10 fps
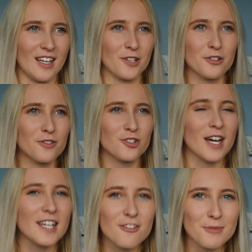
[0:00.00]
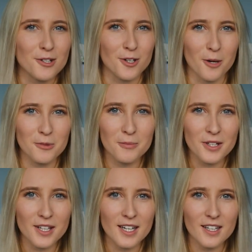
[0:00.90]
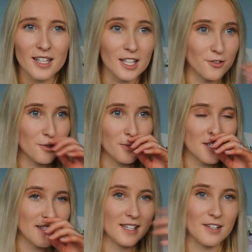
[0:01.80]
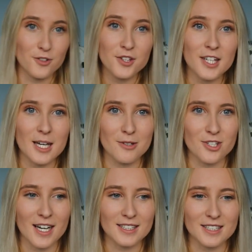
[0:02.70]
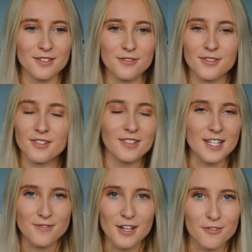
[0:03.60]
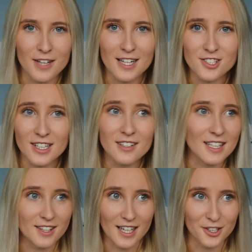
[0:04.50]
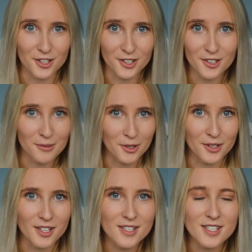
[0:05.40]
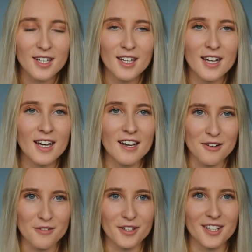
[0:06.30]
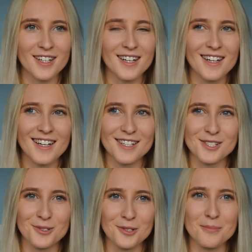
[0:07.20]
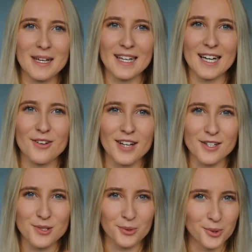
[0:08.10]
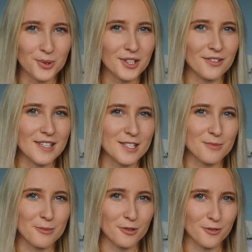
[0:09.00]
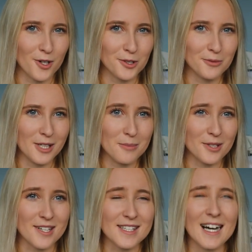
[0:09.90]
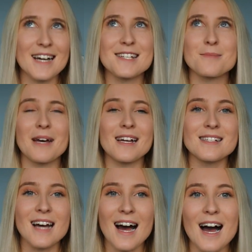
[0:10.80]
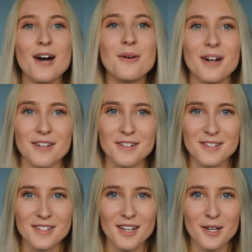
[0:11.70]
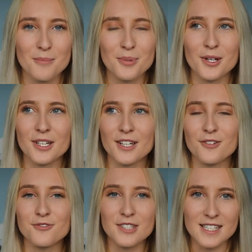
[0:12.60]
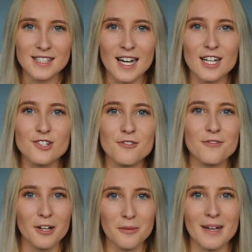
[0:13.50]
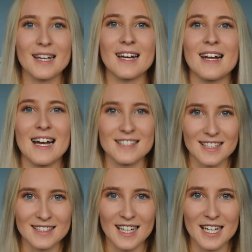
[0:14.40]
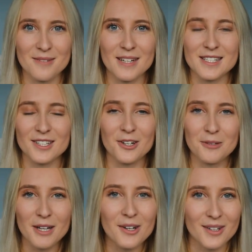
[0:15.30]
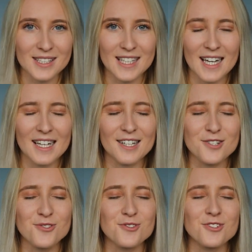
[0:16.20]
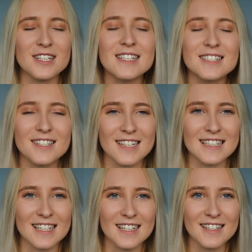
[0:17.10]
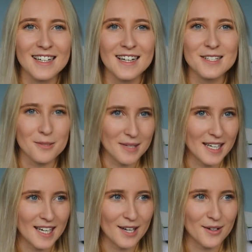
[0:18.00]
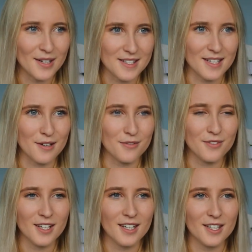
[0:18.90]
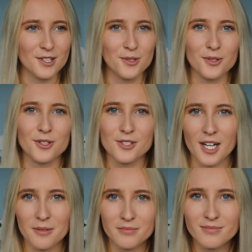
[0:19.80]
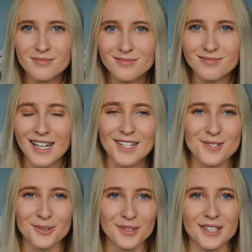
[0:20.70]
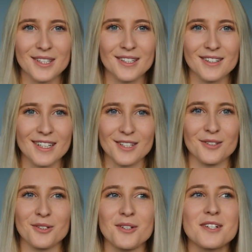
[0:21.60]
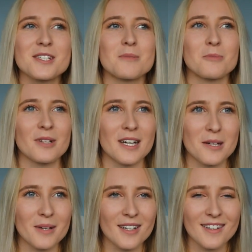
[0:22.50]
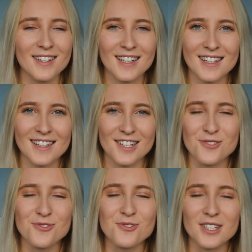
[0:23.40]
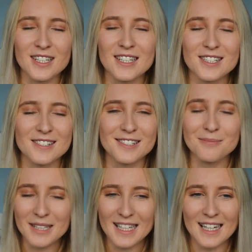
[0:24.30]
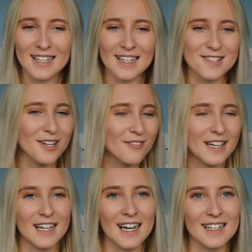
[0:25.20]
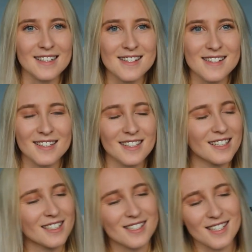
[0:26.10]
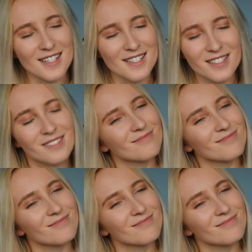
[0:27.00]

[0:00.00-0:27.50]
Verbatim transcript: I don't know if you're trying to give me a compliment there. Like, if you want to say, if you think I'm attractive, that's very flattering, like, thank you, I'm honoured. However, don't make out that's the only reason people follow me, because I spend hours putting research, filming and editing time into all my content, and it's really degrading to make out as if, you know, you're dumb and it's only like your looks that people care about. It's really demeaning, it's not very nice. Just,